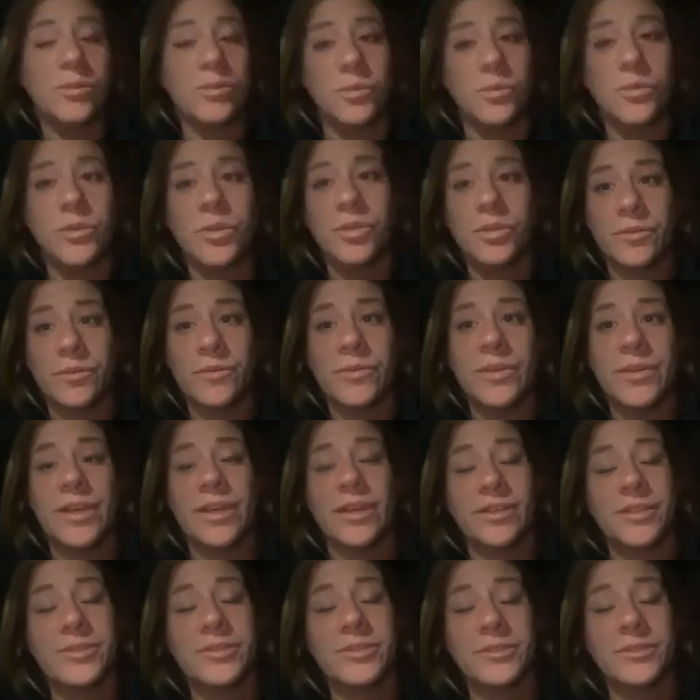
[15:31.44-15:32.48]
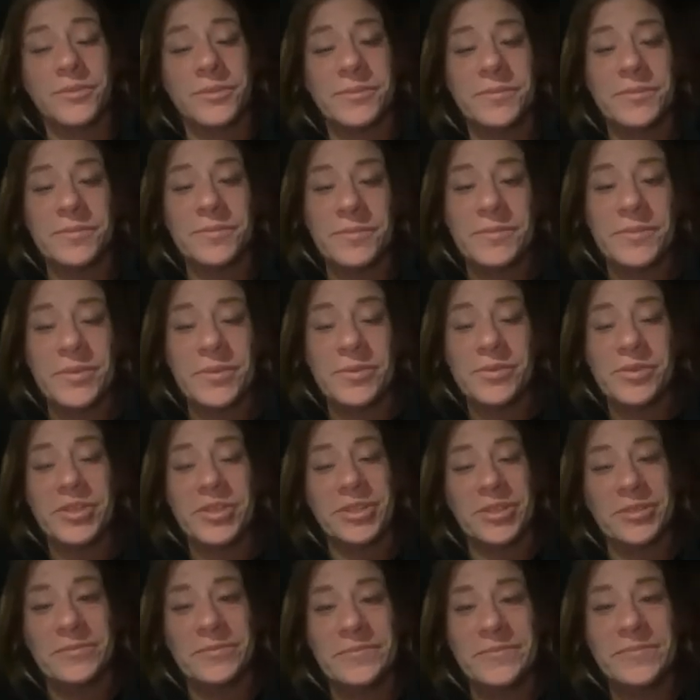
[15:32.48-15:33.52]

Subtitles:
so it was good.